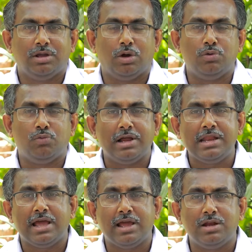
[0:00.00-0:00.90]
On one
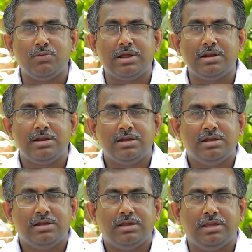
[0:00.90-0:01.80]
hand, when
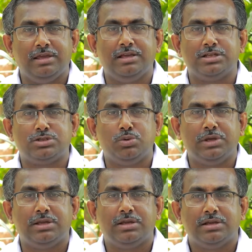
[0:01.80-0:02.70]
he is
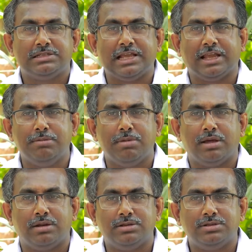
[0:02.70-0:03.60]
doing second
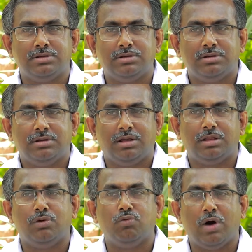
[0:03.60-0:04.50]
marriage,
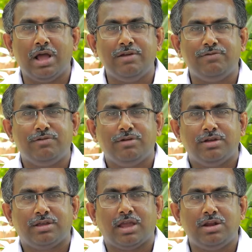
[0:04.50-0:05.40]
the wife
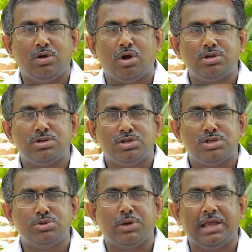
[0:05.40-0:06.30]
cannot
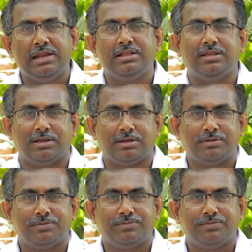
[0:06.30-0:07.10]
do anything.